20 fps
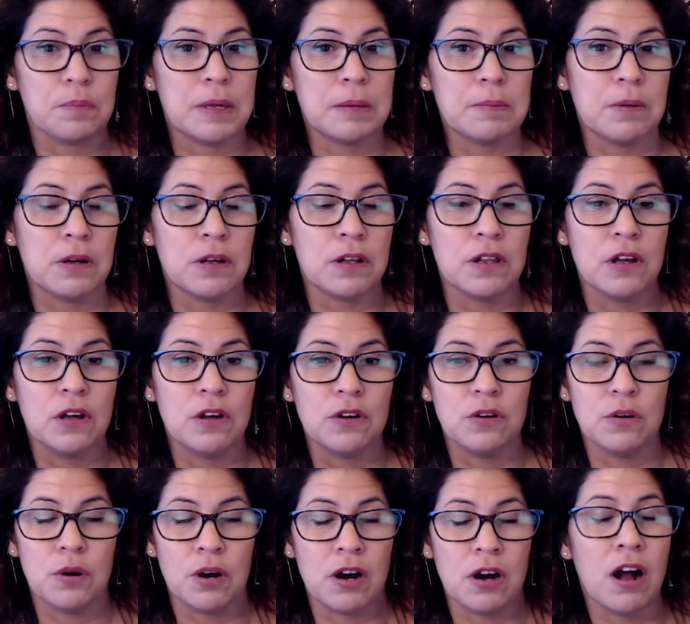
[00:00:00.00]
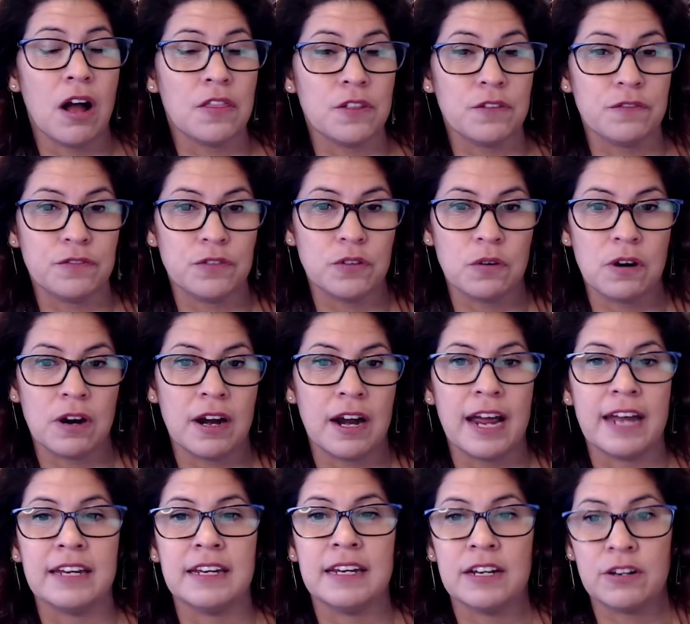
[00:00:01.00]
people who are on the floor
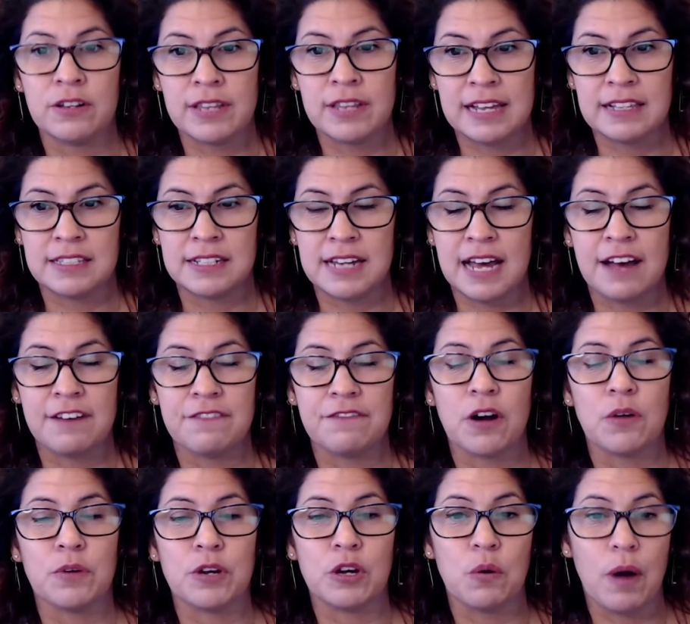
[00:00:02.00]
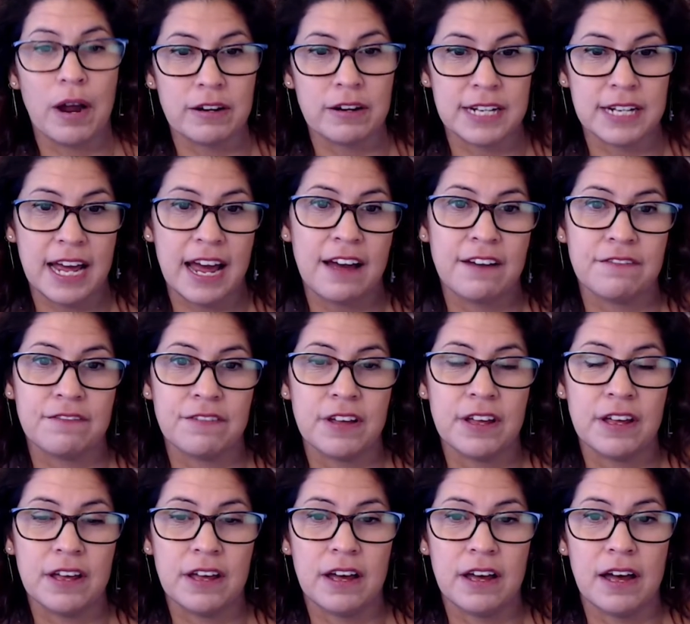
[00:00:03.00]
and near that staff are required to have
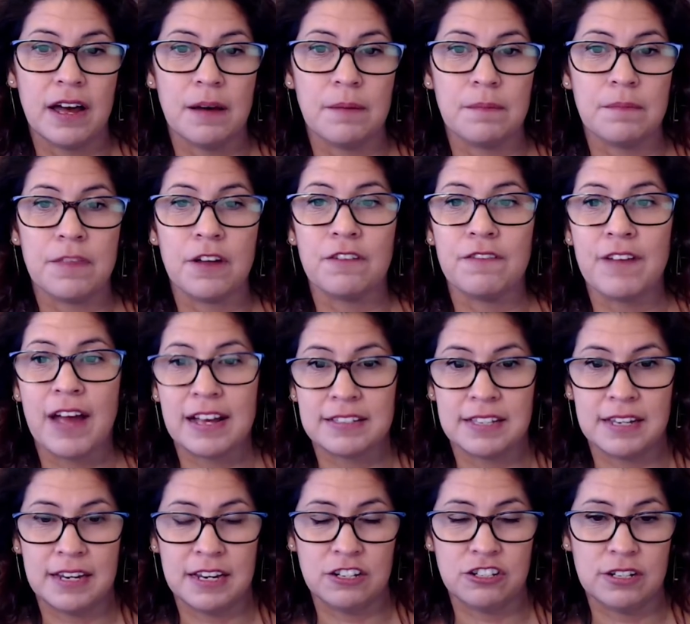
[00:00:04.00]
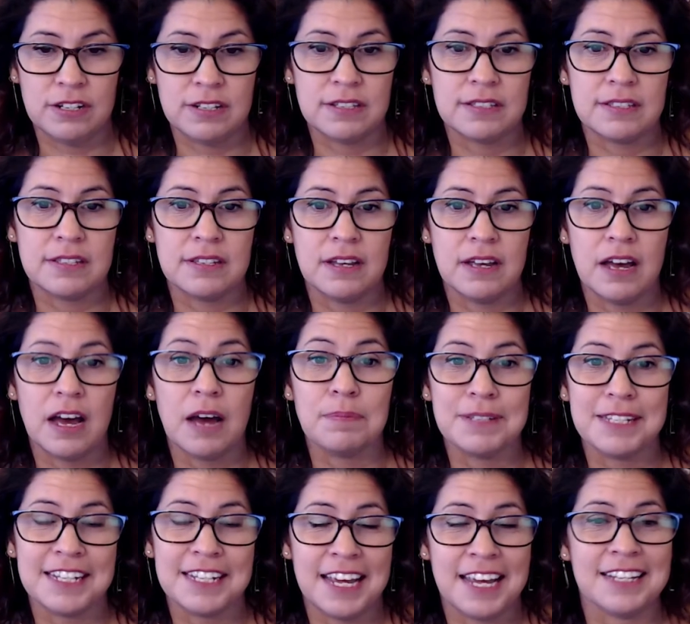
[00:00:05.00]
their vaccinations up
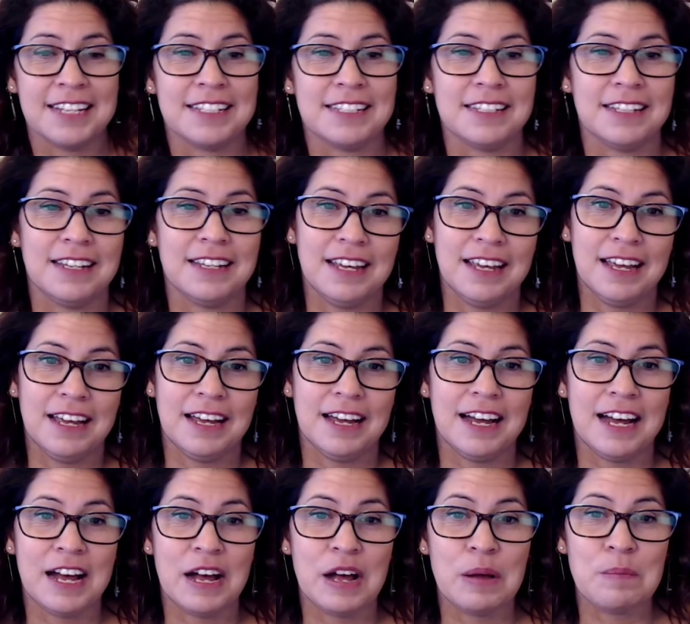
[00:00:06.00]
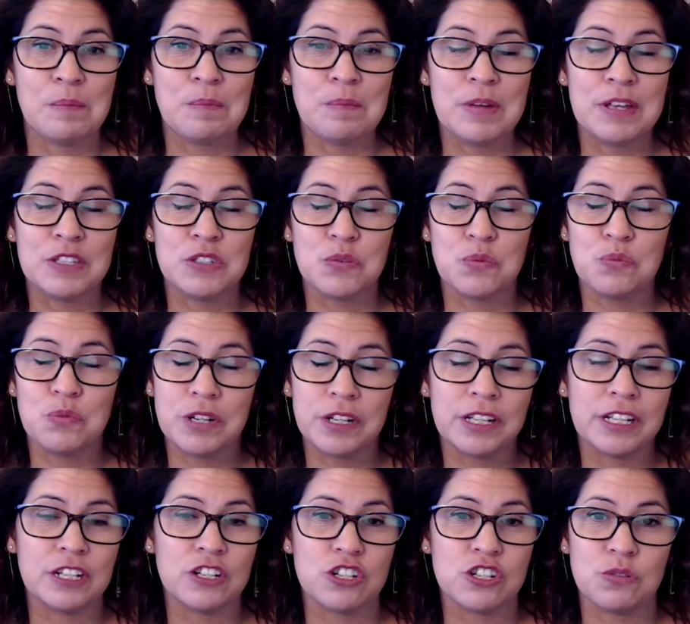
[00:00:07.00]
to date. It's
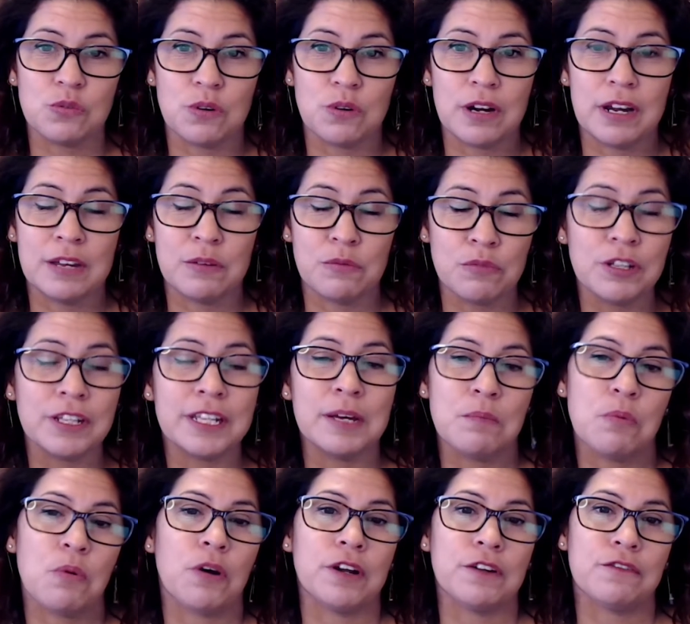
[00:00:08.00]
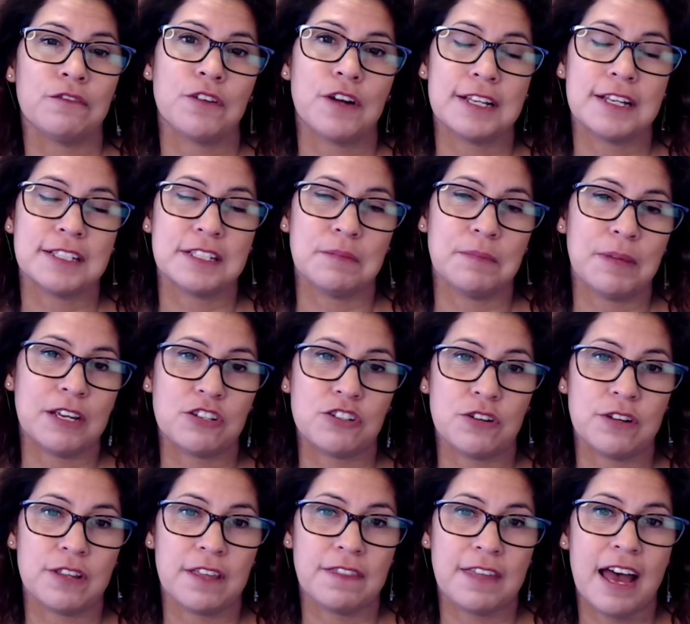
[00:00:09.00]
really important for us to make
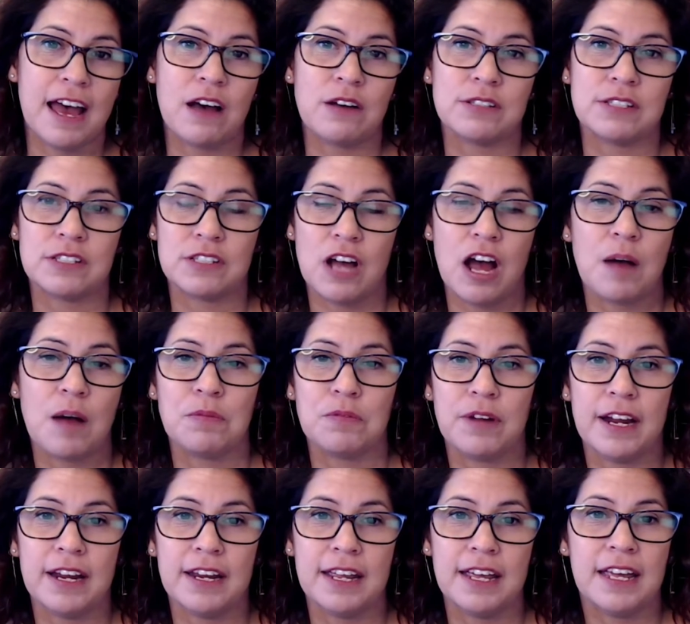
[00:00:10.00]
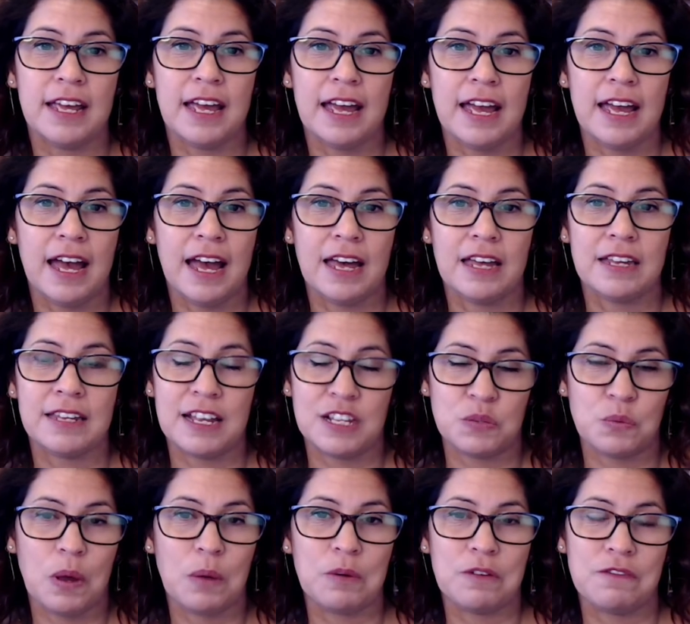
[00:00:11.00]
sure that the house is operating, and
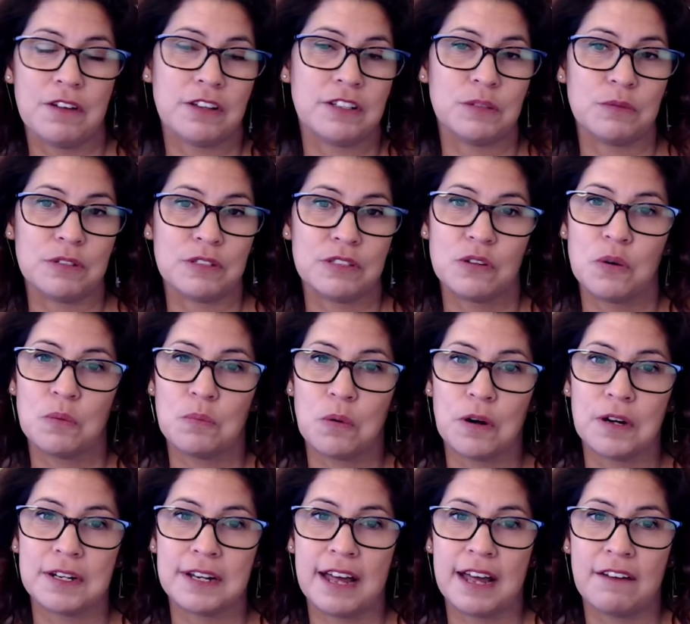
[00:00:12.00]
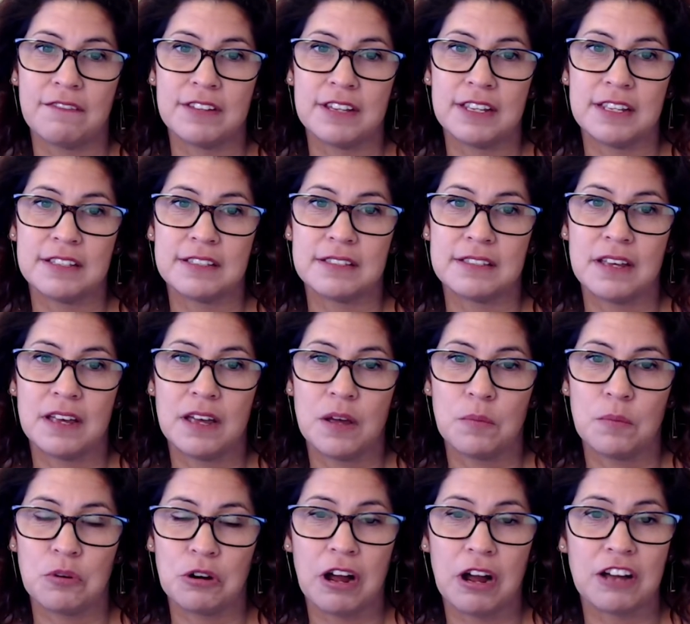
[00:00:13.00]
that's why we felt it was so important to have these
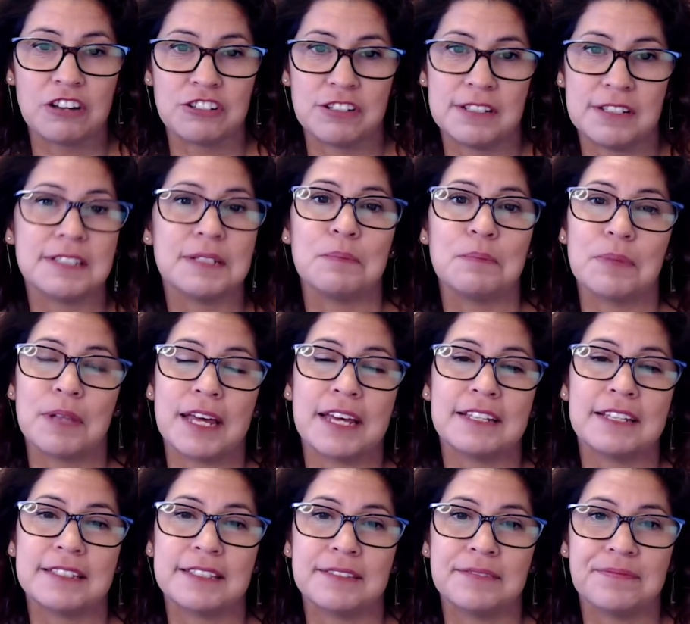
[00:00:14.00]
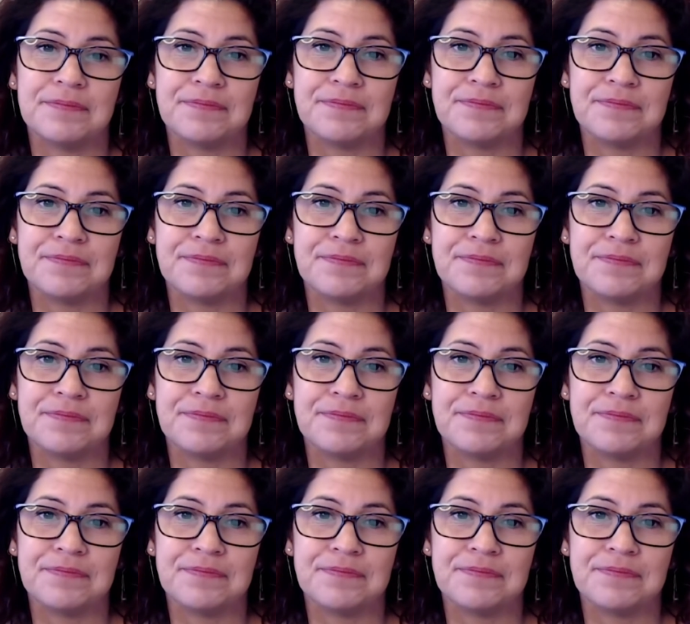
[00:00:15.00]
precautions in place.